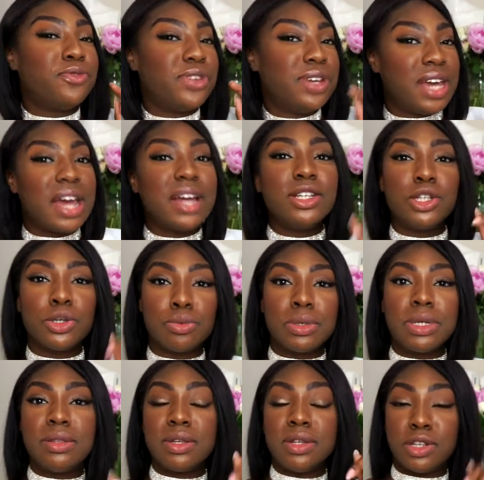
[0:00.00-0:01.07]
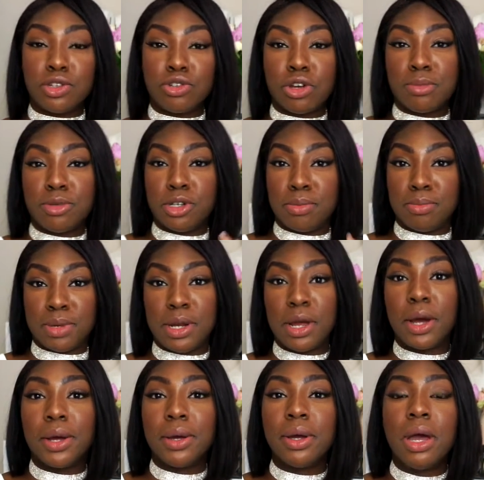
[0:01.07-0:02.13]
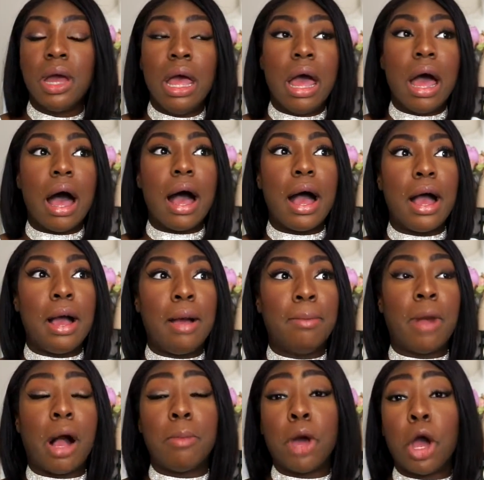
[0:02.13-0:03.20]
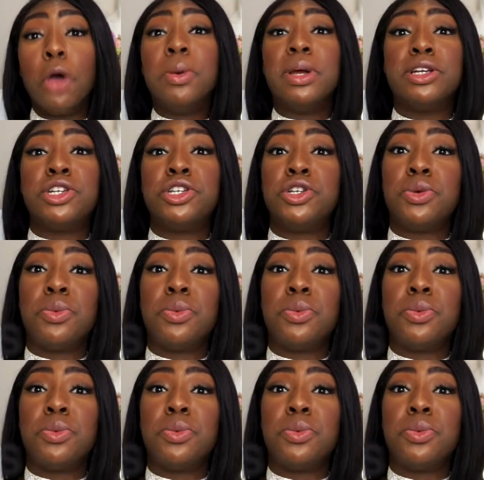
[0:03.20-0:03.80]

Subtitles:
forget to read the description below. I'm hoping to do